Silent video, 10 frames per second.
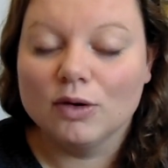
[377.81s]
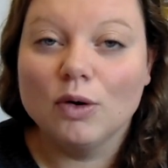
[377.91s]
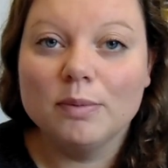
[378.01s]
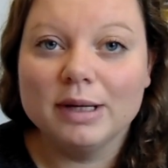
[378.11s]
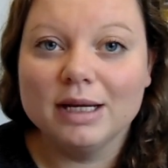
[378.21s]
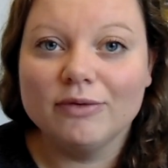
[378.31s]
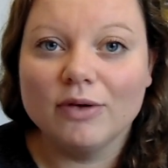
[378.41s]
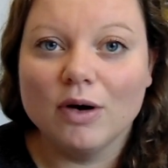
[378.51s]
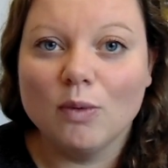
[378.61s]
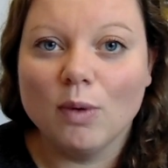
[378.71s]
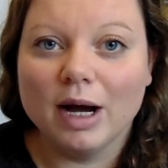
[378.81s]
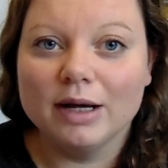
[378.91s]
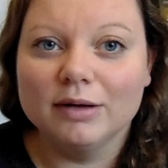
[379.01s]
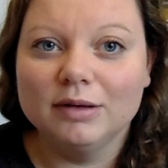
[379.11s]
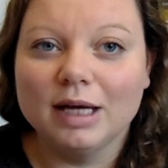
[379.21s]
company for a
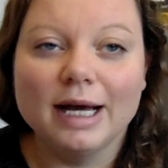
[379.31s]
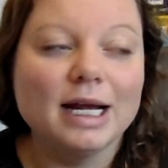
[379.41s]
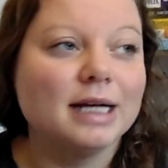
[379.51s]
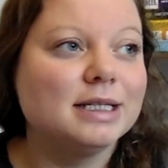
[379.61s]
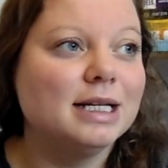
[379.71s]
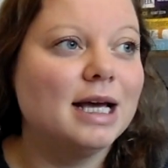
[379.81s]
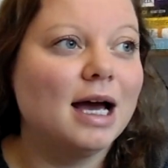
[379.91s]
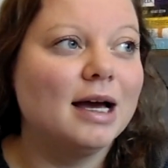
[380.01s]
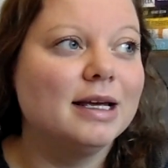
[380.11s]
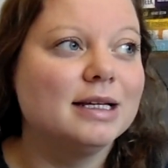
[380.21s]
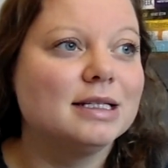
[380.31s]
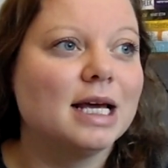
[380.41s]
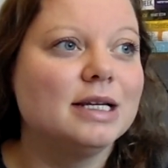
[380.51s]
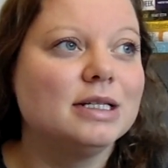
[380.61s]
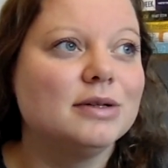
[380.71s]
while, and actually I
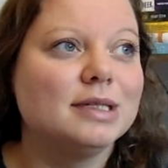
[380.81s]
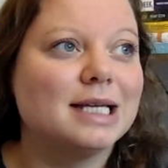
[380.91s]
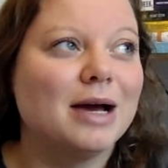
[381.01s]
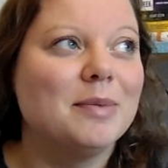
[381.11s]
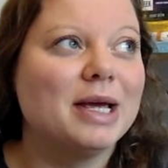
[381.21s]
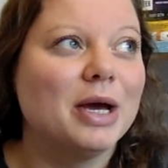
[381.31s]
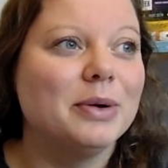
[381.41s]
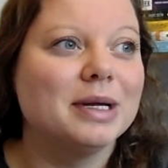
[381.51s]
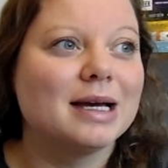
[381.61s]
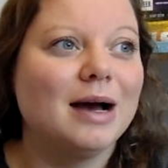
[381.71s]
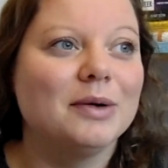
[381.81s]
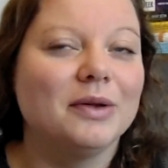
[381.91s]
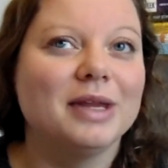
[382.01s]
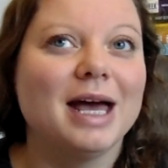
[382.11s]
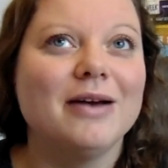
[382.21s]
intend to set up my own account
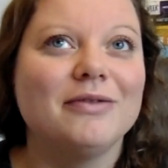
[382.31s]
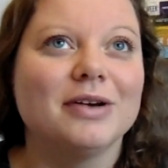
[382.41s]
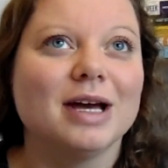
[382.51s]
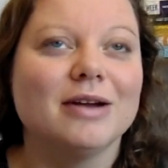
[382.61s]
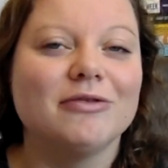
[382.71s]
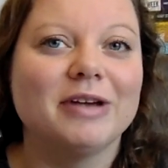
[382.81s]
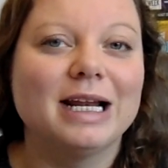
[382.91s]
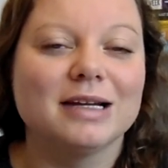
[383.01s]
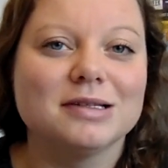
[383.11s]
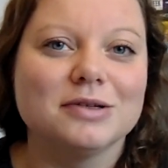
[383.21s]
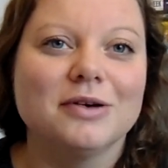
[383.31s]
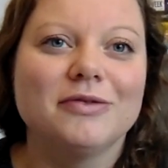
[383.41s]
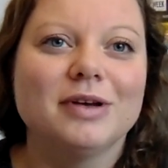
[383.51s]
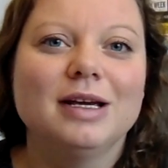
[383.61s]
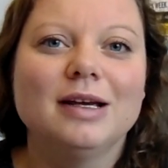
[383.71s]
on there for kind of freelance
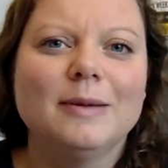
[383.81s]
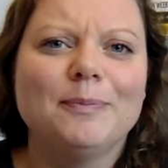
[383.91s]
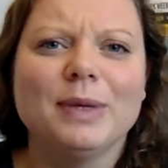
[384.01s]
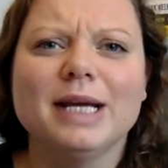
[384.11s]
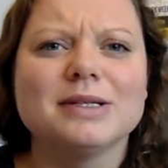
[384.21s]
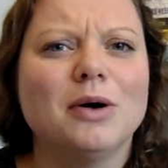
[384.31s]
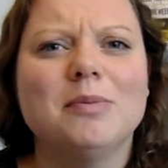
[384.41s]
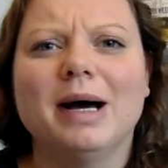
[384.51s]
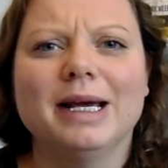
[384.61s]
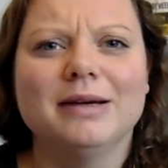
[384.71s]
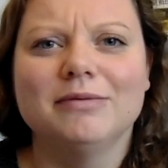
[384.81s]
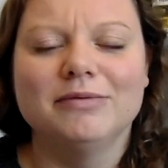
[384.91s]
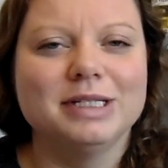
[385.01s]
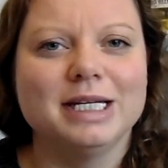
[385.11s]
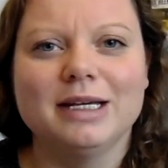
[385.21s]
stuff. It's on my
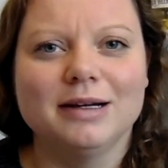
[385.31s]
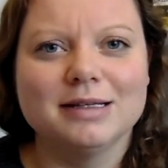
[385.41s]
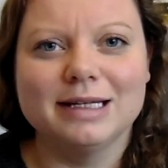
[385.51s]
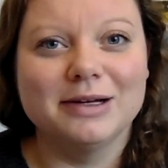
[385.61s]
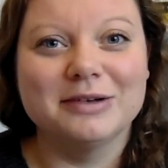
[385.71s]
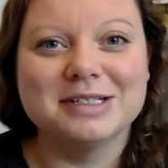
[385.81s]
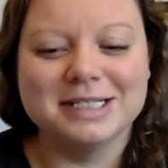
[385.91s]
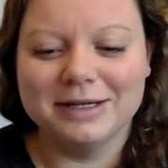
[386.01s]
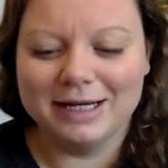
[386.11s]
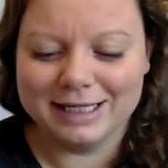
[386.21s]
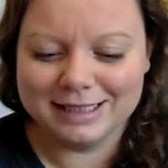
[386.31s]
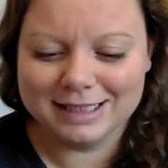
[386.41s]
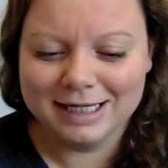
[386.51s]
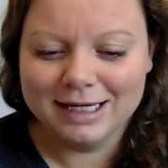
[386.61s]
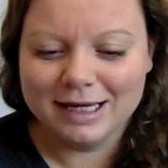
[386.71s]
ridiculously long to-do
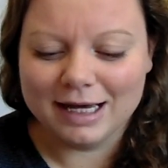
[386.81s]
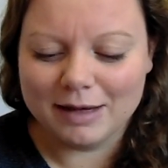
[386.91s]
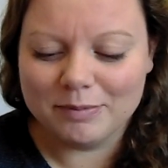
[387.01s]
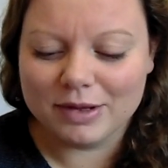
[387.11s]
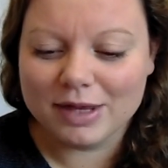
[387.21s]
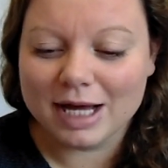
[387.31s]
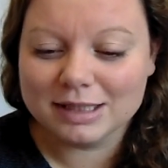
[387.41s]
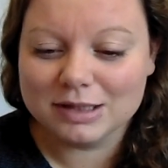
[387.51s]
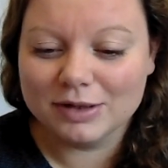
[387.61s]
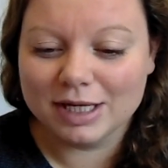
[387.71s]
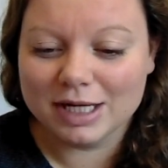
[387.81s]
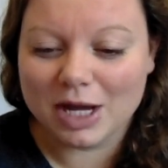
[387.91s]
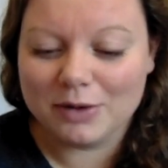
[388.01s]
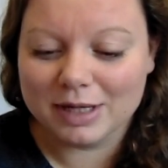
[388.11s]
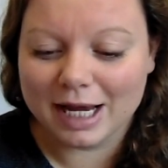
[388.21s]
list, but that's looking
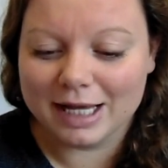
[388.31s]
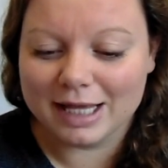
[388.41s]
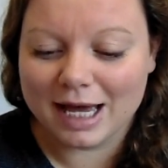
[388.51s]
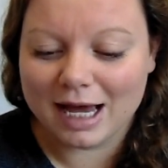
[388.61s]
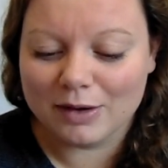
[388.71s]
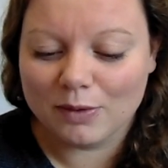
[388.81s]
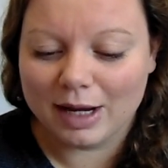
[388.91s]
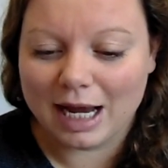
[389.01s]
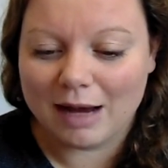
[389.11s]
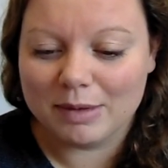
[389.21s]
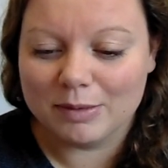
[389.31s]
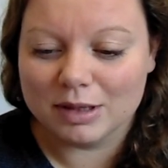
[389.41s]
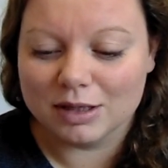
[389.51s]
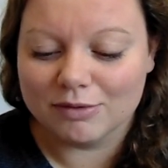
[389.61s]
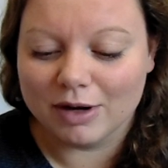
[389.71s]
okay there. I'm quite happy
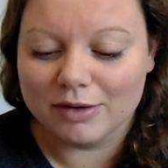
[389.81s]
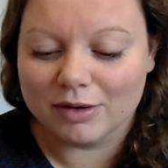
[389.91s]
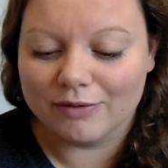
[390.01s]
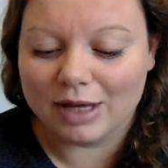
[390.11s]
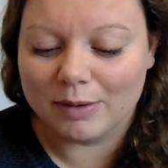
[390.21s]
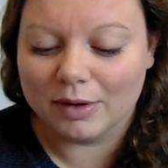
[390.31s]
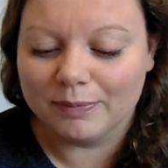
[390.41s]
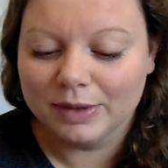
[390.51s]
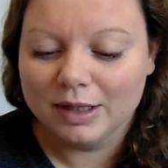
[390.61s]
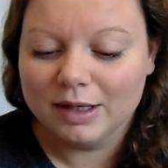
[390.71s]
with the growth of that one.